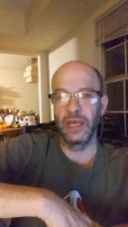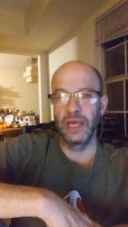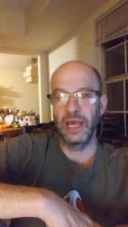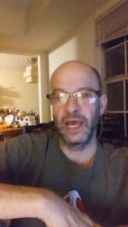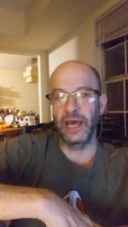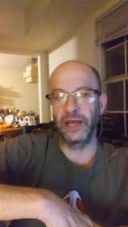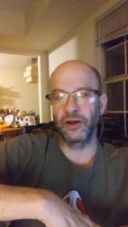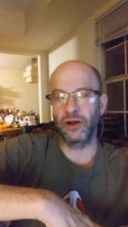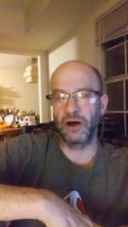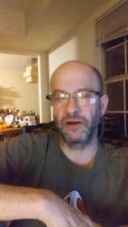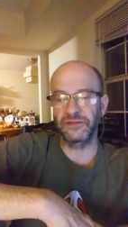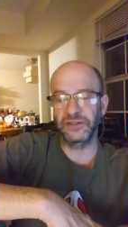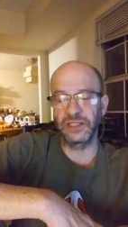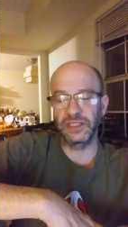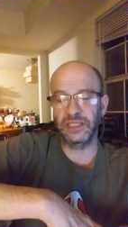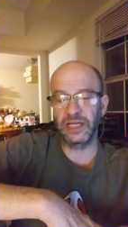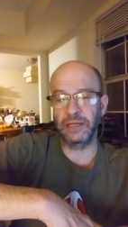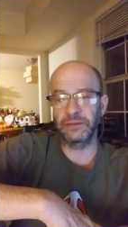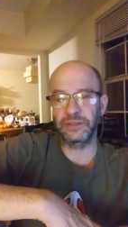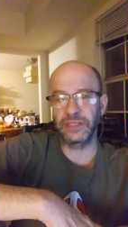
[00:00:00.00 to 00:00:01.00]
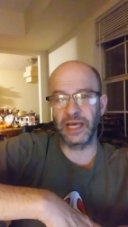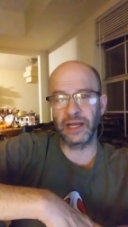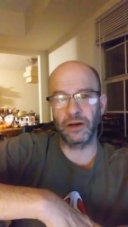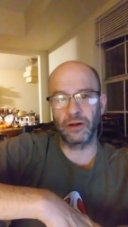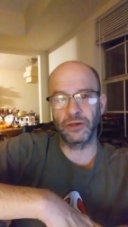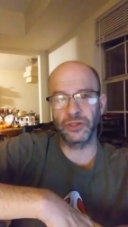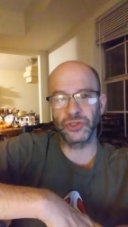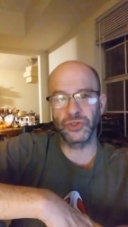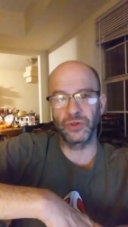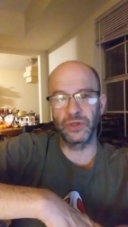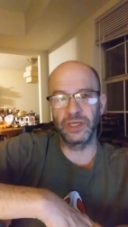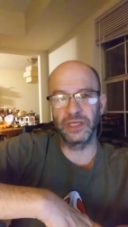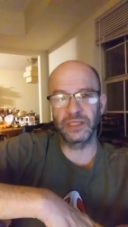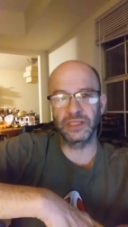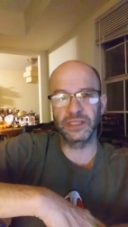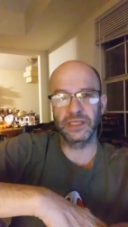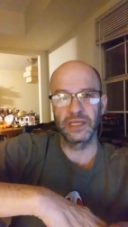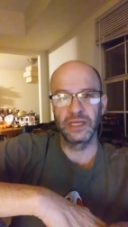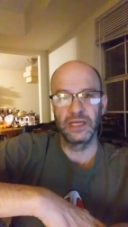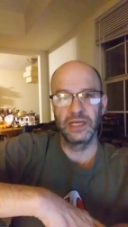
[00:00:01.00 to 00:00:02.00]
And oftentimes that also
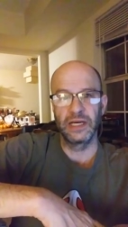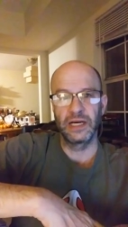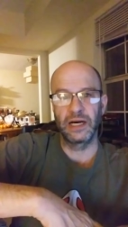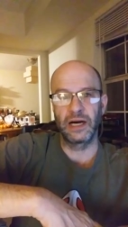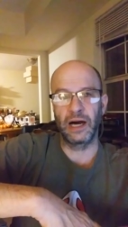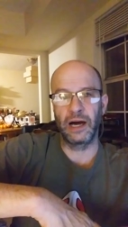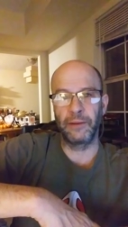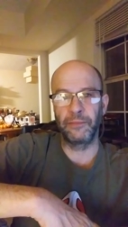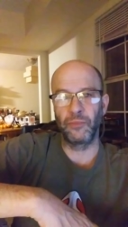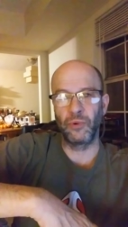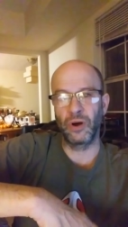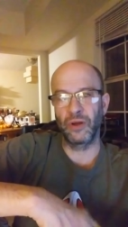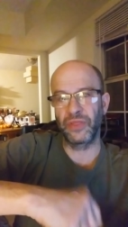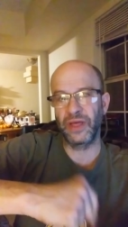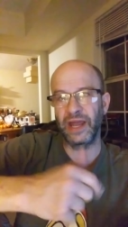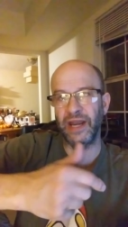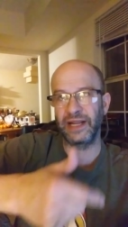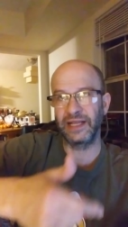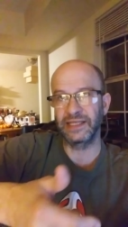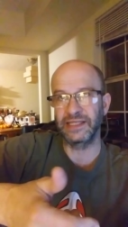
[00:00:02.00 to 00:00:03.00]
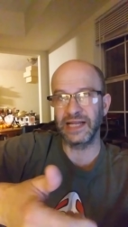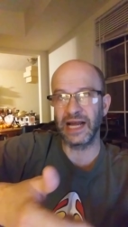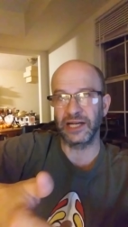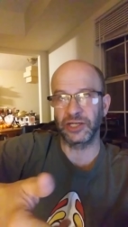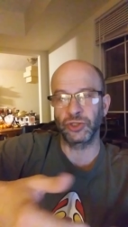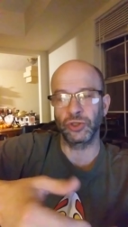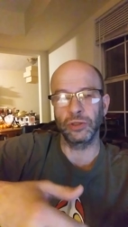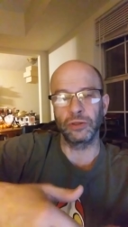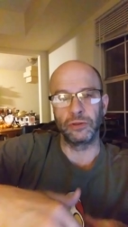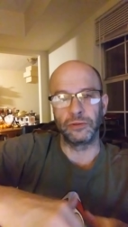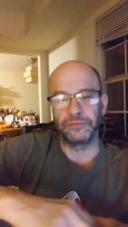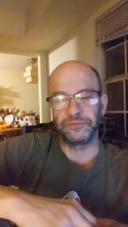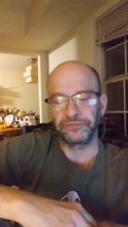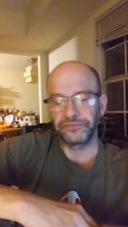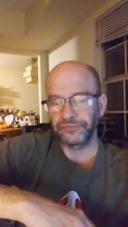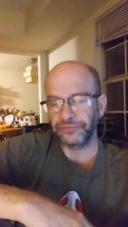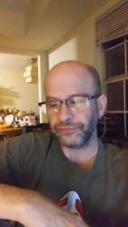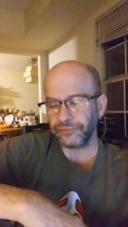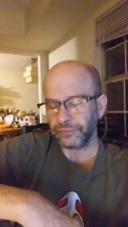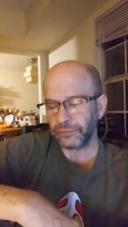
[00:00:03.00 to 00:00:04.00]
is, um, well, that is not true.
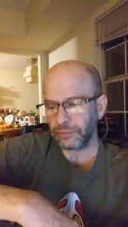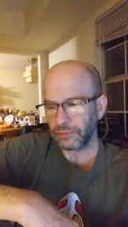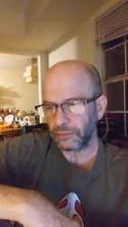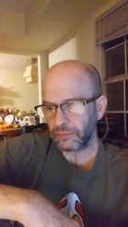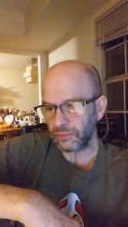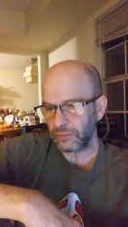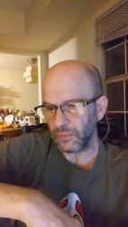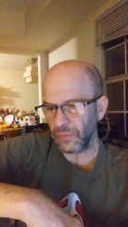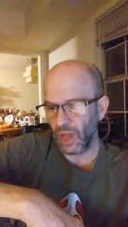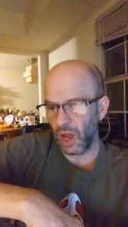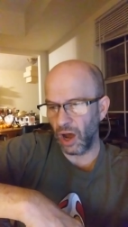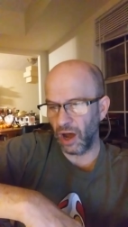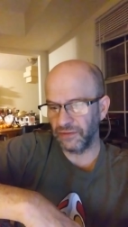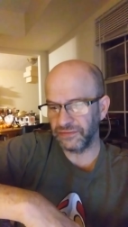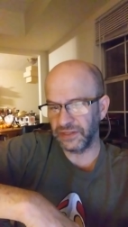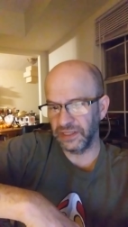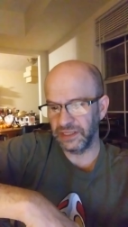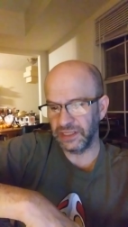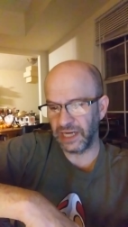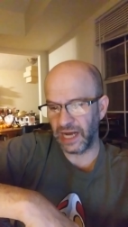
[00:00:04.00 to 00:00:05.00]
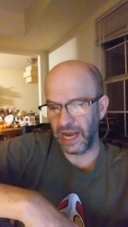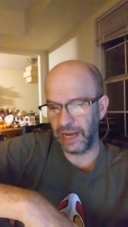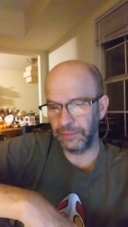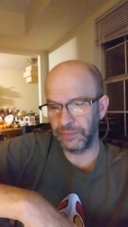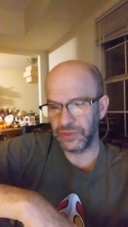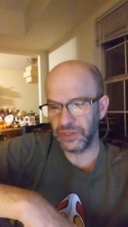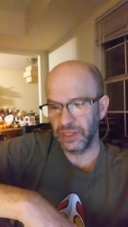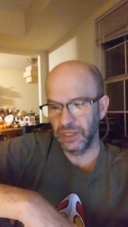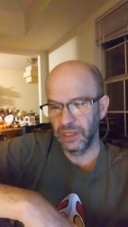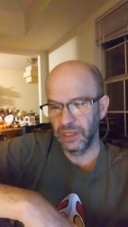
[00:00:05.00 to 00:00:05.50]
Oftentimes,